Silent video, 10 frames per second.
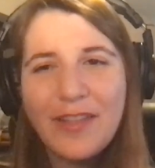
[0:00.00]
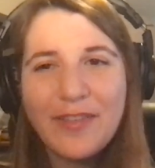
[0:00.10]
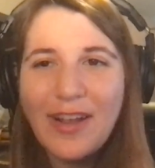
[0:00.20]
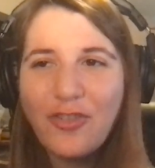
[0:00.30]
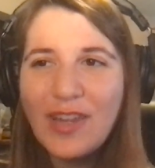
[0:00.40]

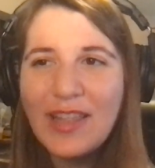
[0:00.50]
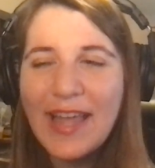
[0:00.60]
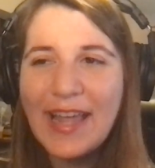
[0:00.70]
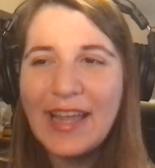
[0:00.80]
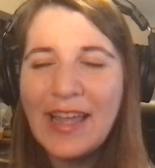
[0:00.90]
There's actually
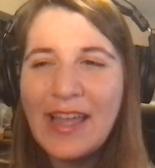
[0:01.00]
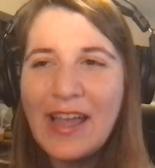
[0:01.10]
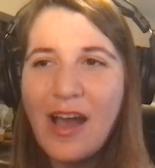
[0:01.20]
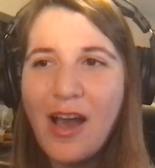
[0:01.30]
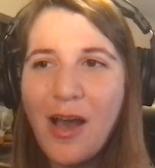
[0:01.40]
like
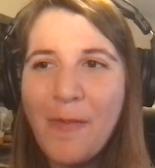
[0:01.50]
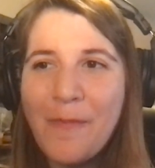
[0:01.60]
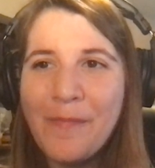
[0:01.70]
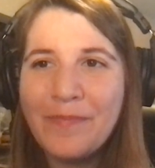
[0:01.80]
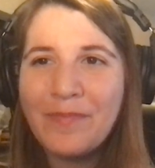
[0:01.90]

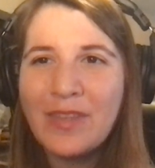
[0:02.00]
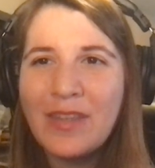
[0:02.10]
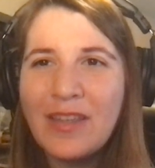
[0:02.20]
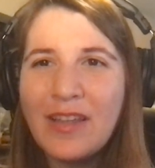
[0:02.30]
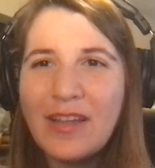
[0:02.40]

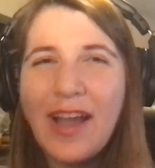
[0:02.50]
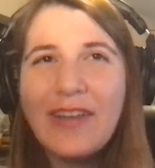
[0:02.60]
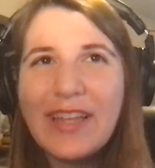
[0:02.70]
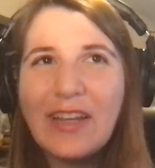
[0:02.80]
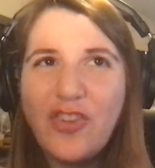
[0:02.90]

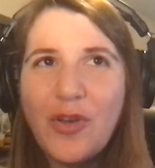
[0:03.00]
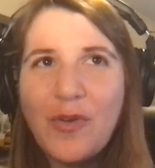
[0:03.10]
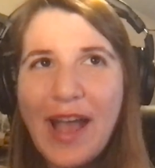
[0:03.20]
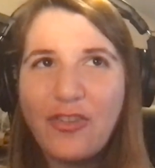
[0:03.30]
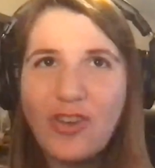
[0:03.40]
kind of like a
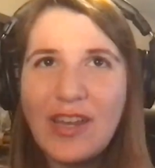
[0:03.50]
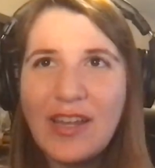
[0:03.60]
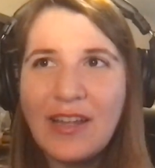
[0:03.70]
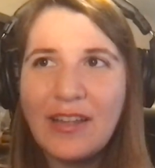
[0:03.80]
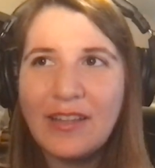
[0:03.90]

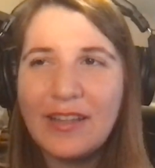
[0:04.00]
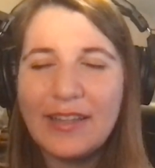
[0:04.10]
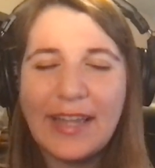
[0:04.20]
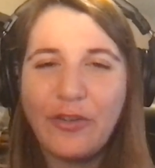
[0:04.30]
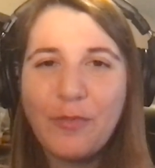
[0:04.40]

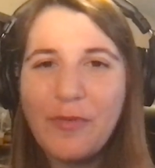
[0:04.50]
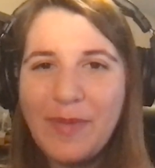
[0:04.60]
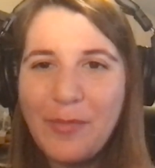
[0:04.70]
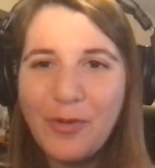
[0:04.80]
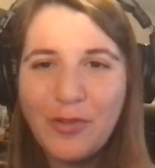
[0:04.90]
geocaching like group of
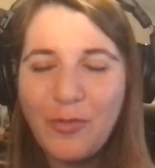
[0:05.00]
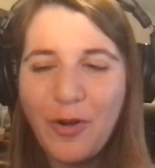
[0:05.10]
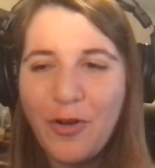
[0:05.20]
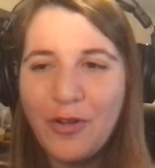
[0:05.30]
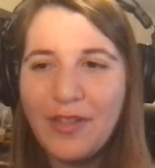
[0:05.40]
people in the
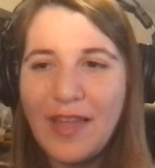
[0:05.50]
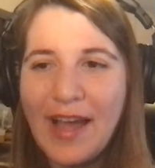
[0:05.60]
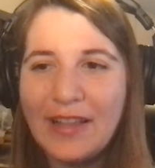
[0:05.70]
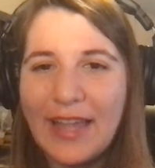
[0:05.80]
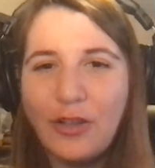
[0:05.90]
world
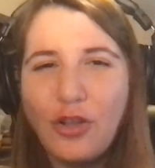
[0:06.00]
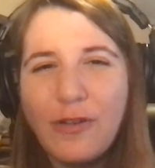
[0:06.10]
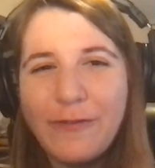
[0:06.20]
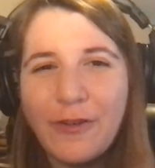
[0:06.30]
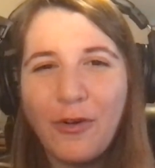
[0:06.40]
that like
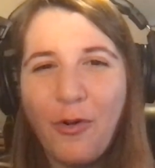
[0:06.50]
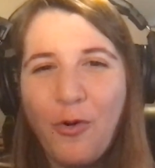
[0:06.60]
look for